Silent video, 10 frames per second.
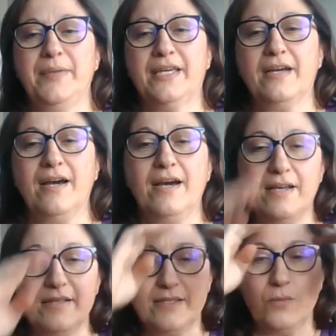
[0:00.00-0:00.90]

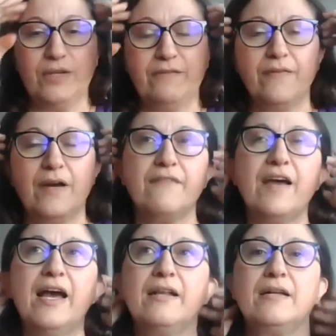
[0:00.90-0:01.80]
because I've
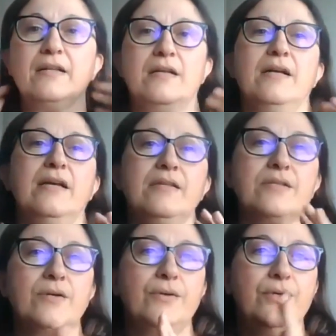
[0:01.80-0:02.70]
had
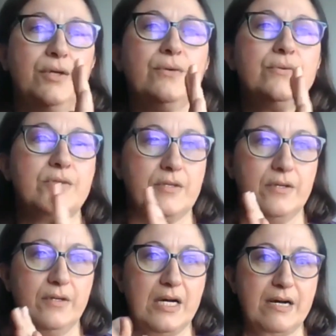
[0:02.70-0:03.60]
clients who
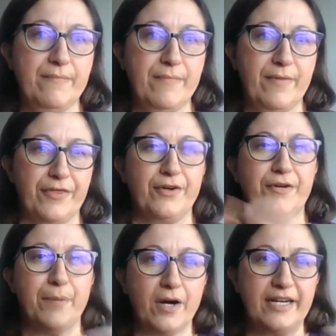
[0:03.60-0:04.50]
use
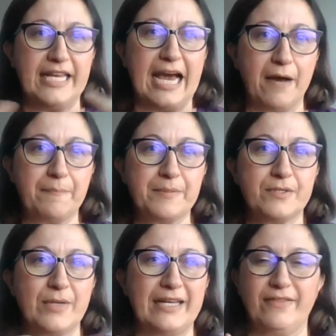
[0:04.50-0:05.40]
third-party
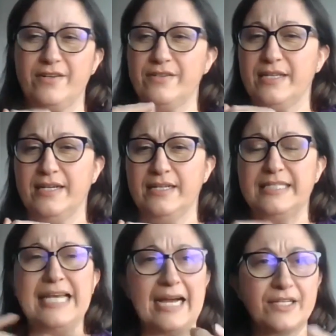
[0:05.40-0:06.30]
apps, right? There's a
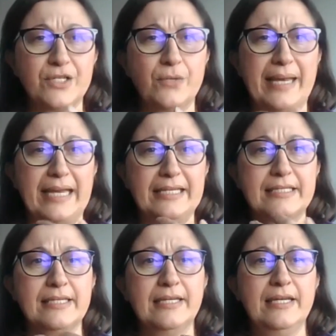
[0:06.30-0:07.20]

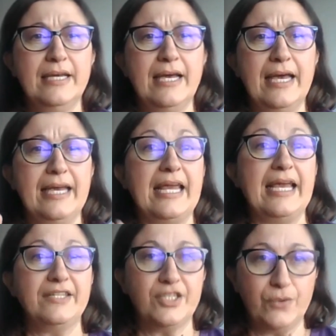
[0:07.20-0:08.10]
Taxomate and
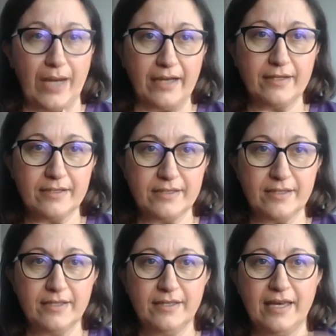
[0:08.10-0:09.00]

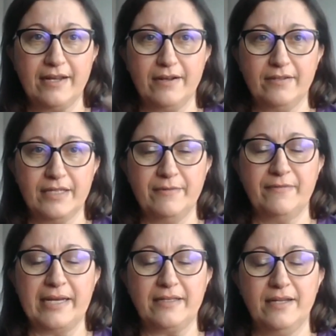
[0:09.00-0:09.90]
A2X that some of my